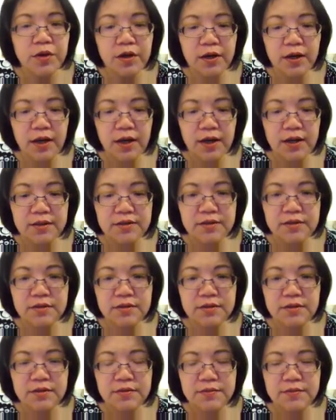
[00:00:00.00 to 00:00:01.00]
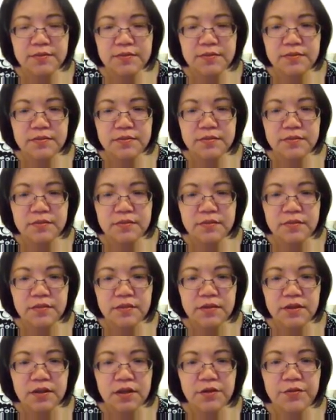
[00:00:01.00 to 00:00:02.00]
Whereas
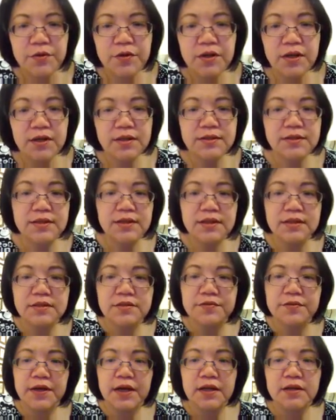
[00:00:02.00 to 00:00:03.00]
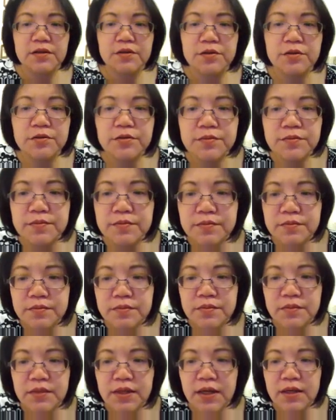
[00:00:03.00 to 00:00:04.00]
if you get a test value
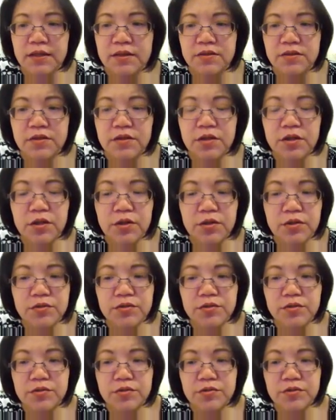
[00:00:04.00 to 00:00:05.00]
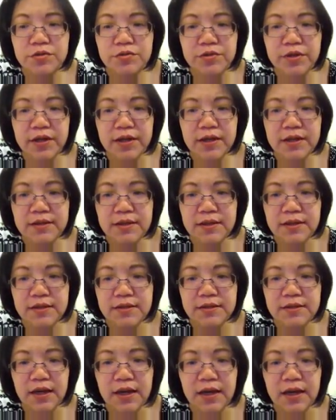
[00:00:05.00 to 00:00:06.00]
that is close to the training
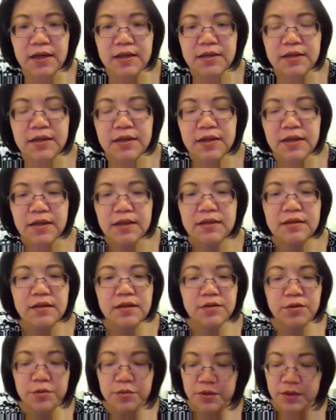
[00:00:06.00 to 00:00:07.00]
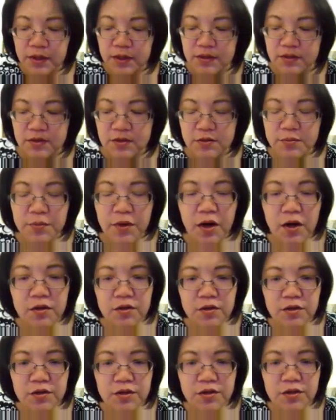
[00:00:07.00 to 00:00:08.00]
data set, then you will get
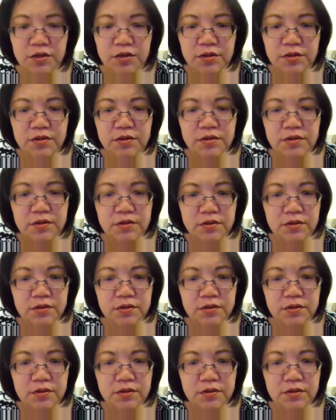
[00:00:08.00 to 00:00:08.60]
smaller